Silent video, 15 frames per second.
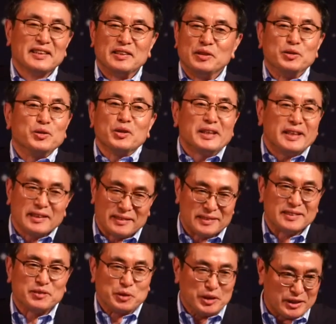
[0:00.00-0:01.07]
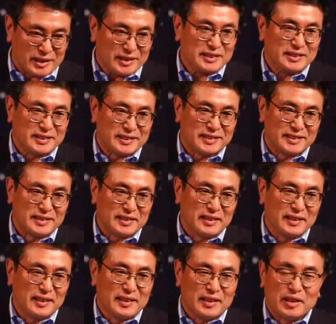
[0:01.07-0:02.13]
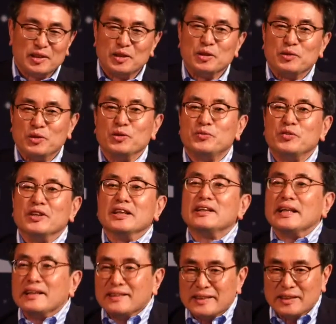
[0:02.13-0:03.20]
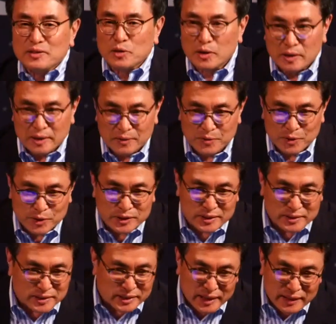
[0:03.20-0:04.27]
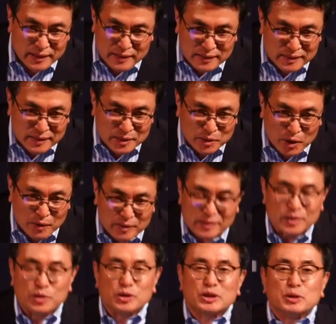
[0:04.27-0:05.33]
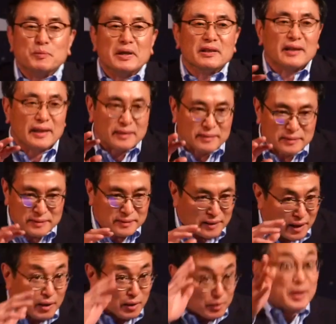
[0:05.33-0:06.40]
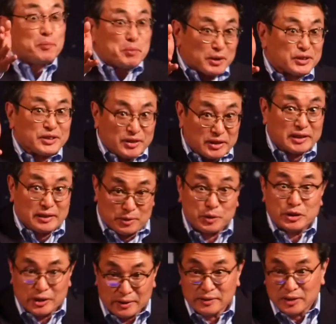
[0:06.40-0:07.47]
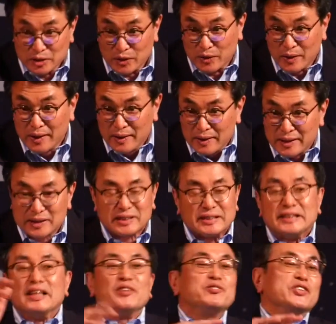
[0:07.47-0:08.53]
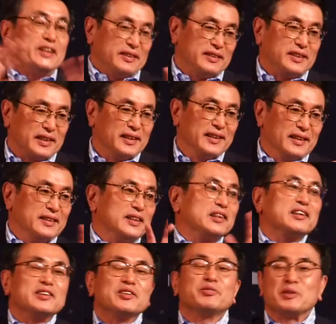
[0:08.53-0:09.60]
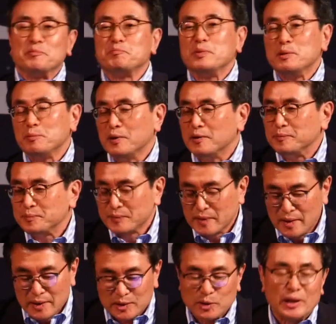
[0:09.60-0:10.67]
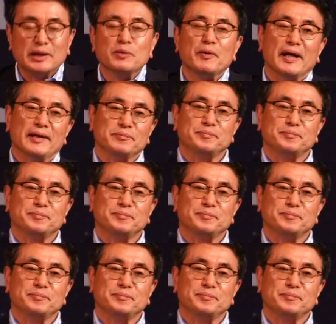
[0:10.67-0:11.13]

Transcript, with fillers: you don't hit Christians you feel it, you know, if you see it, you know, you smell like, oh, oh that person is a Christian, you know. It's different. There are different people. So anyway,